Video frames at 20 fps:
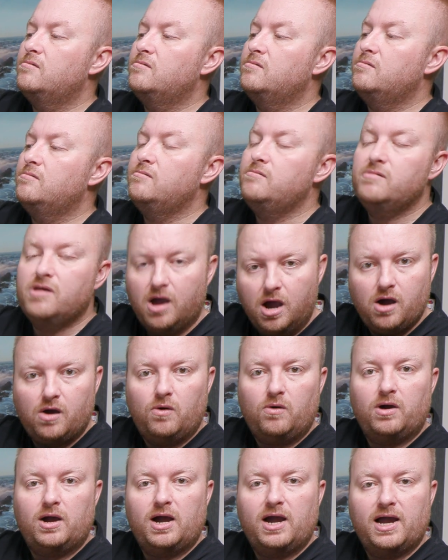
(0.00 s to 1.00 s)

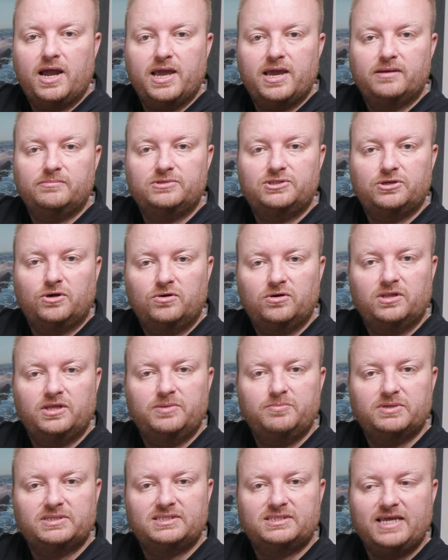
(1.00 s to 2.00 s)
No, I am totally
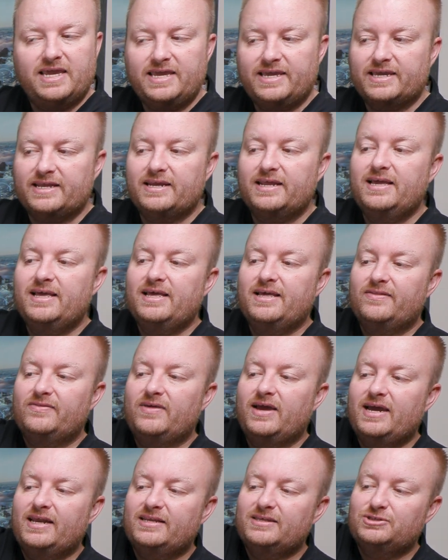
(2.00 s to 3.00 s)
mistaken.
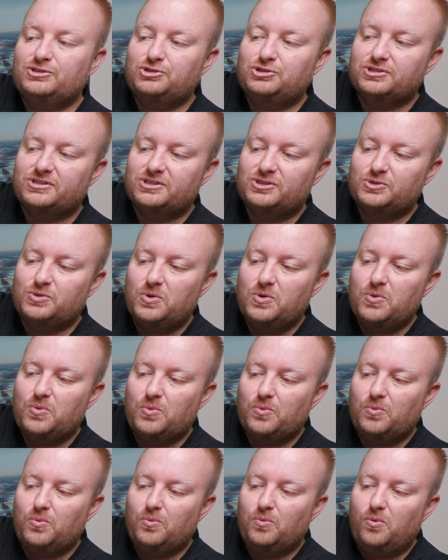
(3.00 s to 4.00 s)
That is just
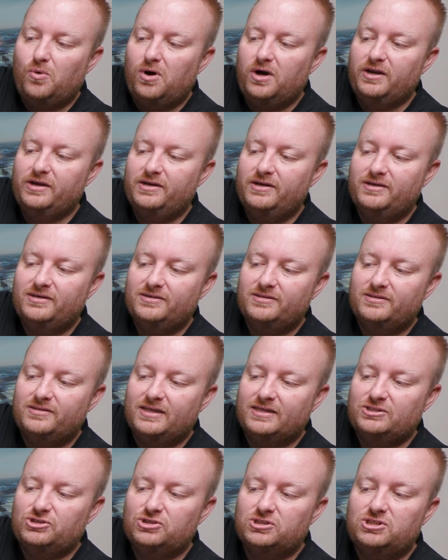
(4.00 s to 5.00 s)

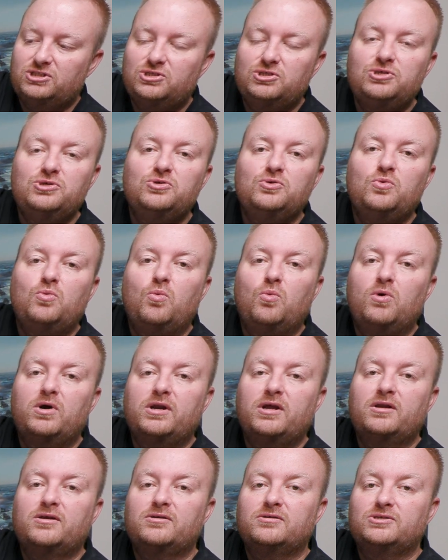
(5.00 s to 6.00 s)
that's just 2
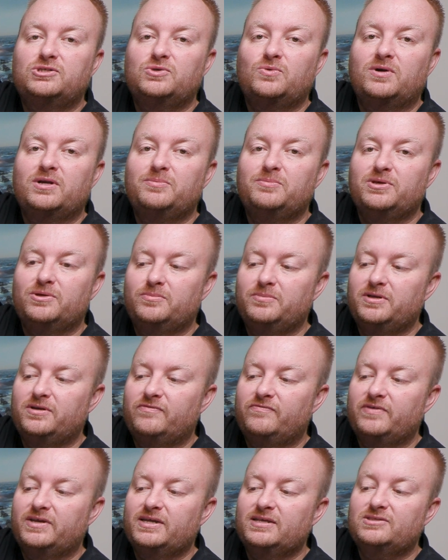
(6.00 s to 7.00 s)
120 millimeter
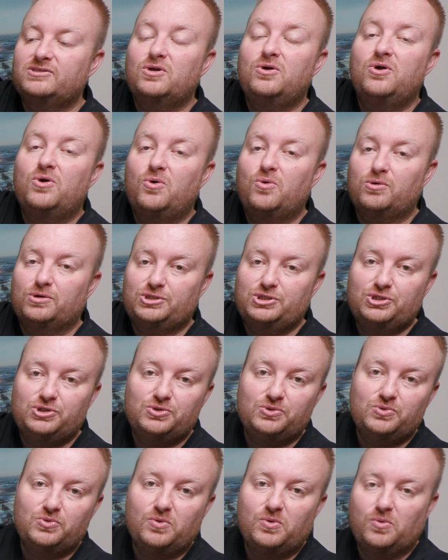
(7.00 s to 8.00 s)
fans or
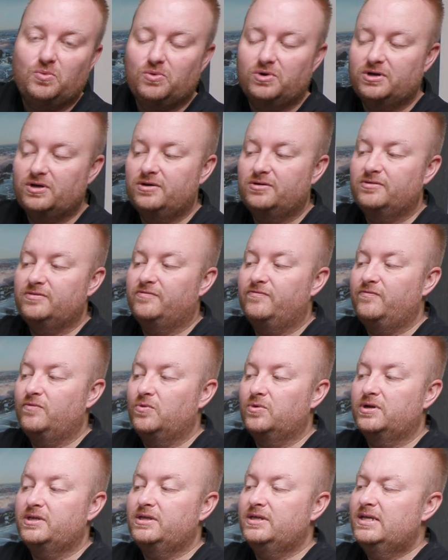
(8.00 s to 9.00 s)
2
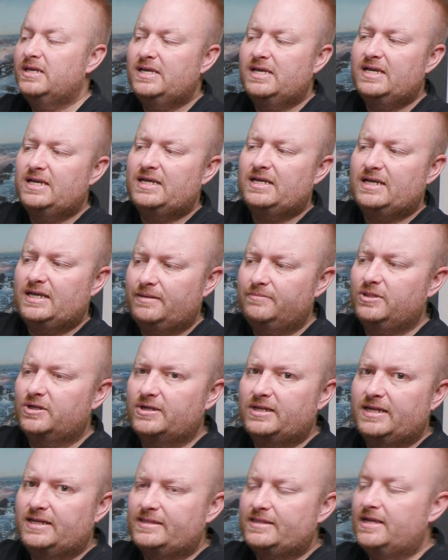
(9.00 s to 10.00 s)
140. I'm
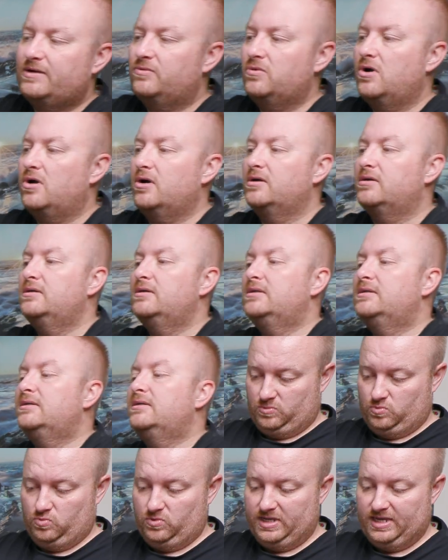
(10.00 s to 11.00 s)
looking at that wrong.
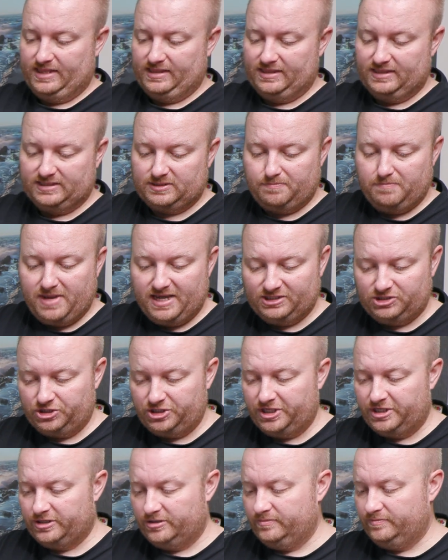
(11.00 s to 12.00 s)
We got this mesh
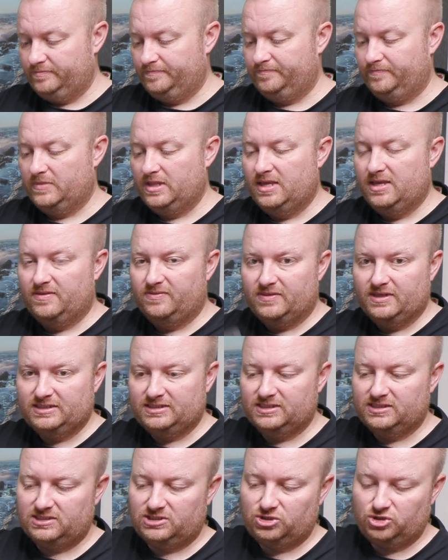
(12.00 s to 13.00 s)
here. This
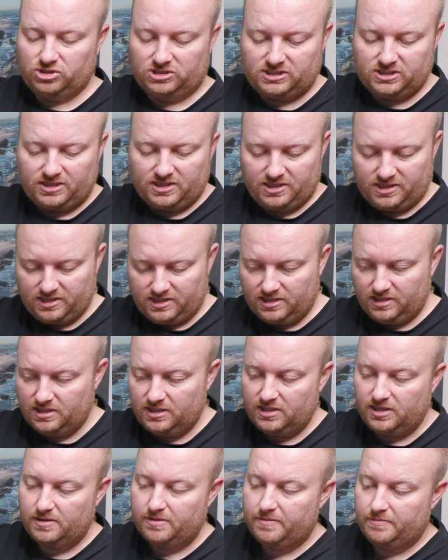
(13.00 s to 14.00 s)
is just
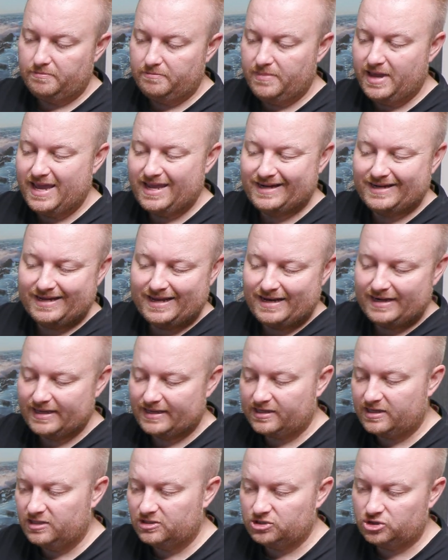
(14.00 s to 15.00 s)
a
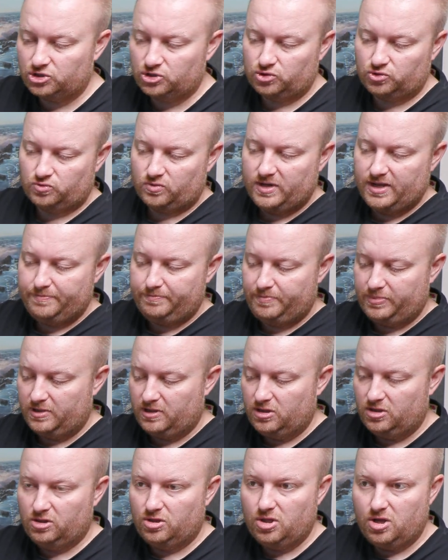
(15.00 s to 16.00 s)
magnetic strip
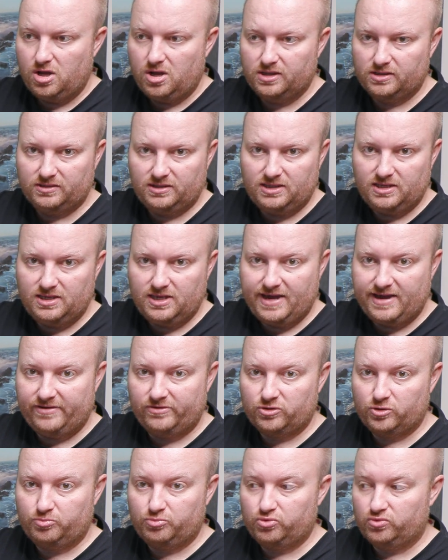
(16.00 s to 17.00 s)
along the
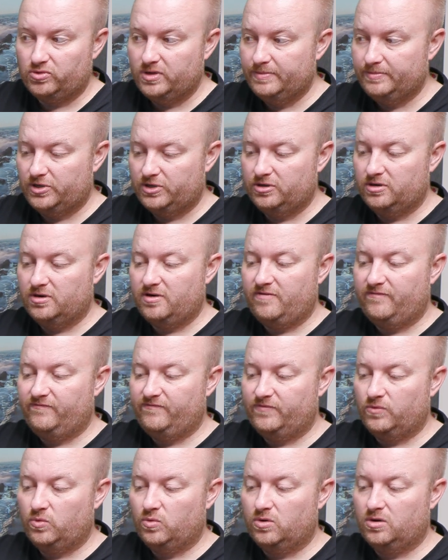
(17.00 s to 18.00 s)
outer perimeter
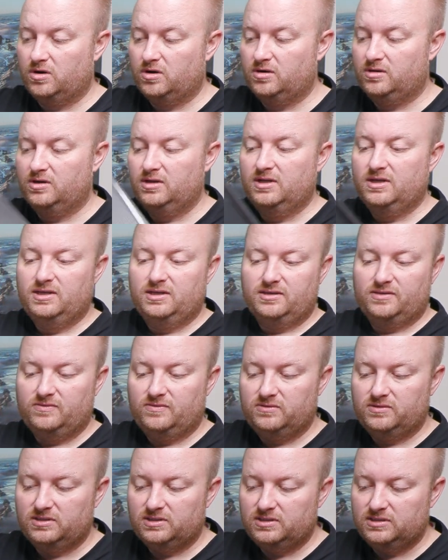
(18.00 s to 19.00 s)
for
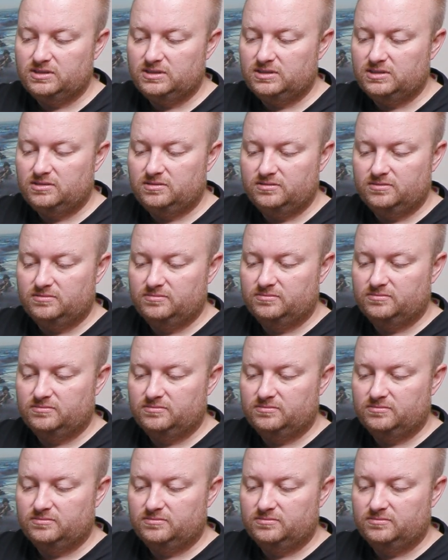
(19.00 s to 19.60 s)
the